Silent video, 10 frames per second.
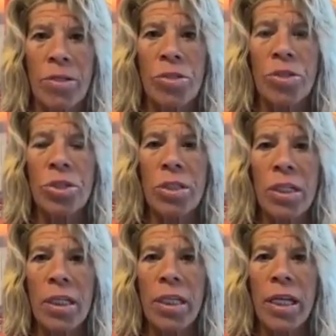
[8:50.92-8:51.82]
to
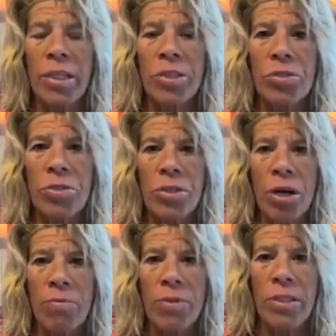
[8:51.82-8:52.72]
just collect
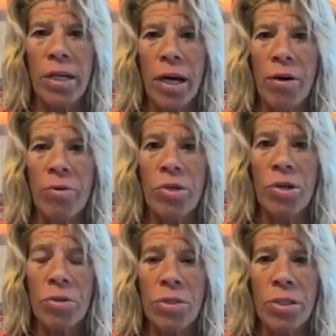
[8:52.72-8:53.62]
yourself and tell
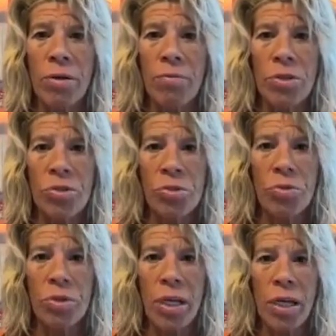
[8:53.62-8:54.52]
yourself the
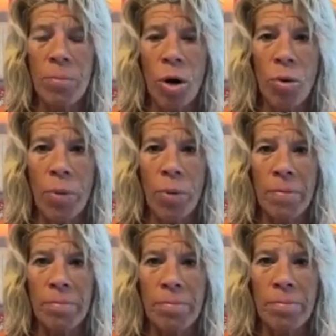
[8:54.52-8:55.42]
truth in a moment.
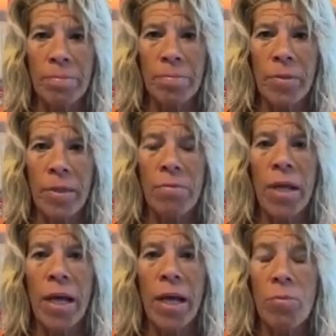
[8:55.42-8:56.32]
It's
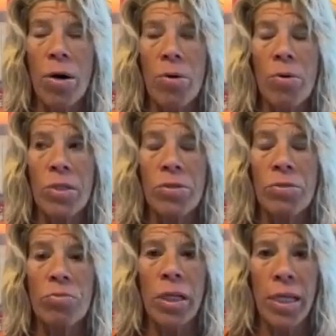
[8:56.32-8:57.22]
like, whoa,
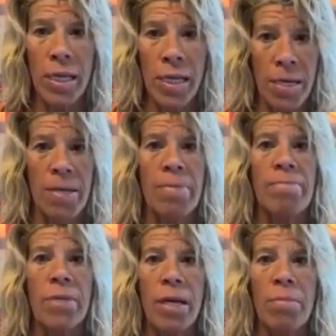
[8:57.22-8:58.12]
this really
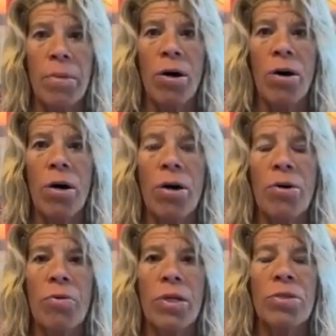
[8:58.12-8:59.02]
hit me
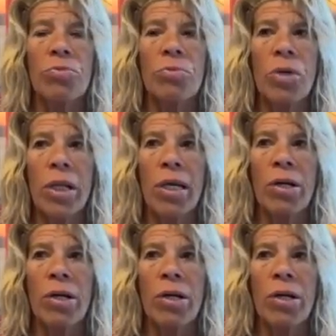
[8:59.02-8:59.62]
hard, or this really